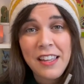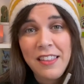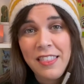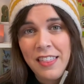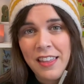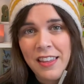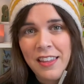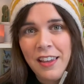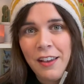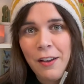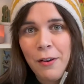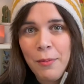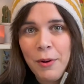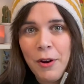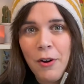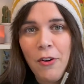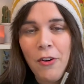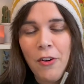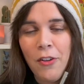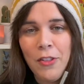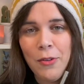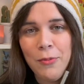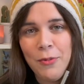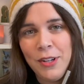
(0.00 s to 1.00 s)
thinking about
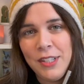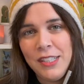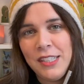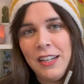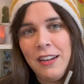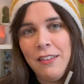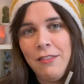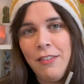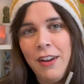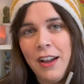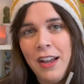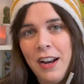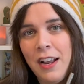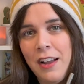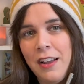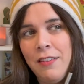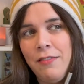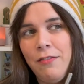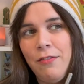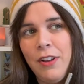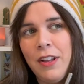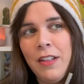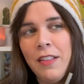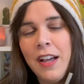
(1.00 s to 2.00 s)
all the books that I've read, I
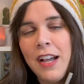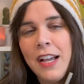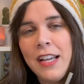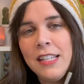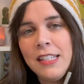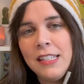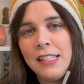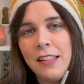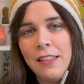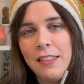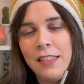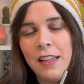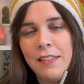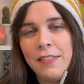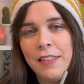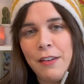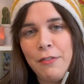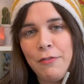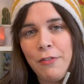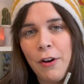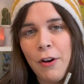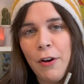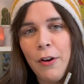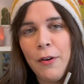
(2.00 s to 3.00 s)
realized that they
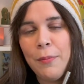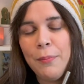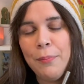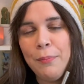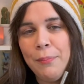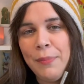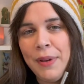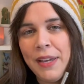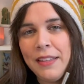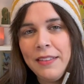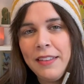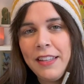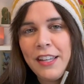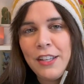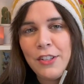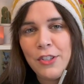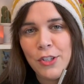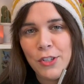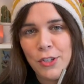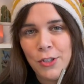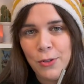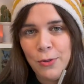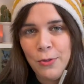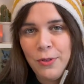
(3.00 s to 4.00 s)
fall mainly into
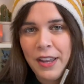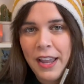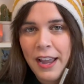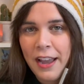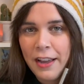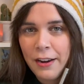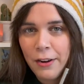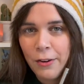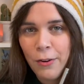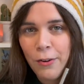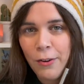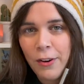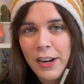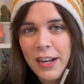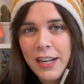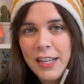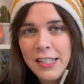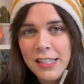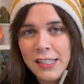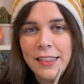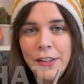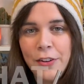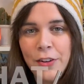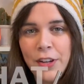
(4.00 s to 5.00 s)
two
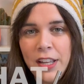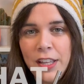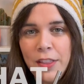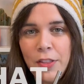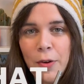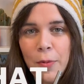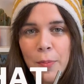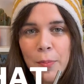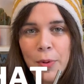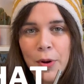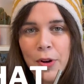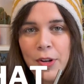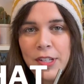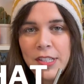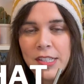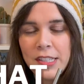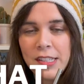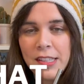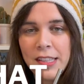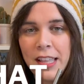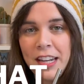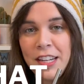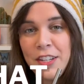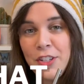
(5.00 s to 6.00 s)
categories. They're either books
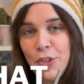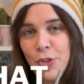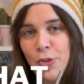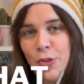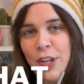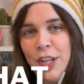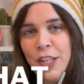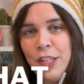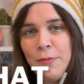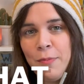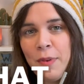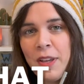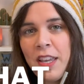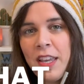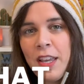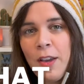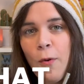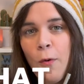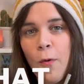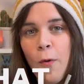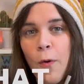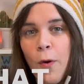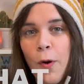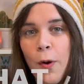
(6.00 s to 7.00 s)
that intrigued me
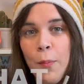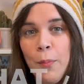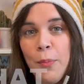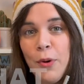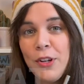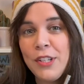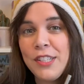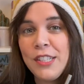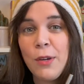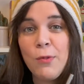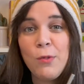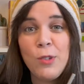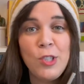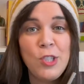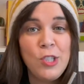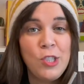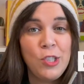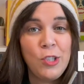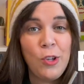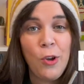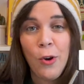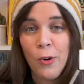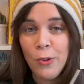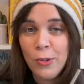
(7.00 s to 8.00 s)
or books that were just
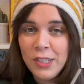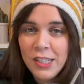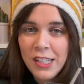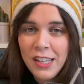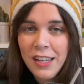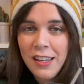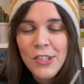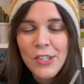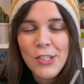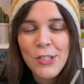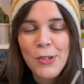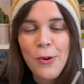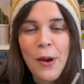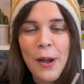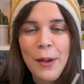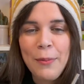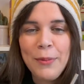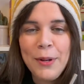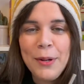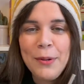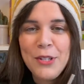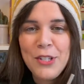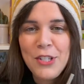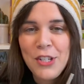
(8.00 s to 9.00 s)
cozy. So I'm
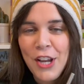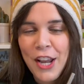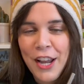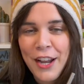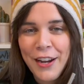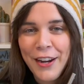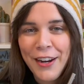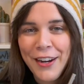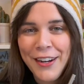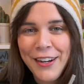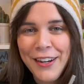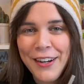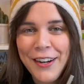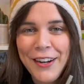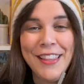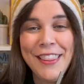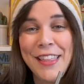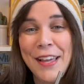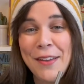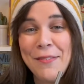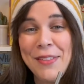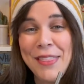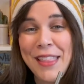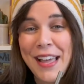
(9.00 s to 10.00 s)
gonna share
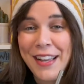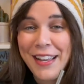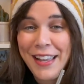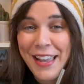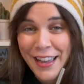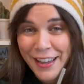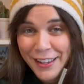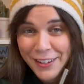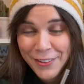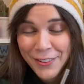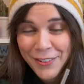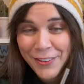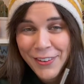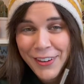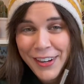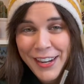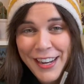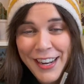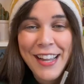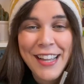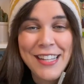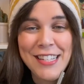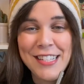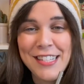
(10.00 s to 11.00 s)
them in that
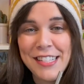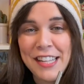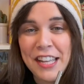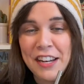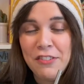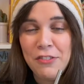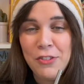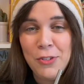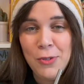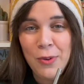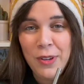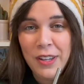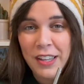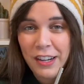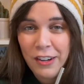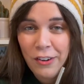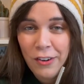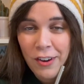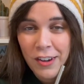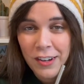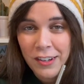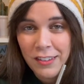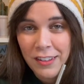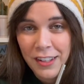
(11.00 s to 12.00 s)
category instead of doing it in
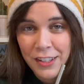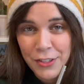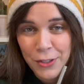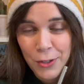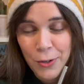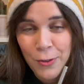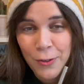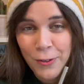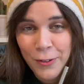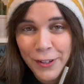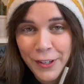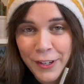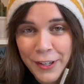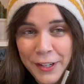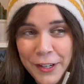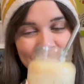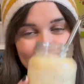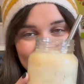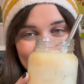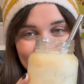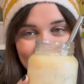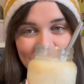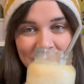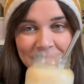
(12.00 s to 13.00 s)
chronological order.
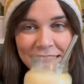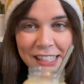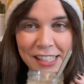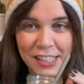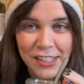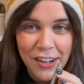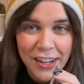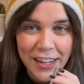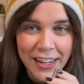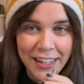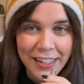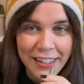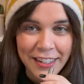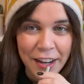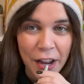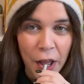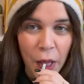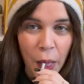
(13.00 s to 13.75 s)
So let's get started.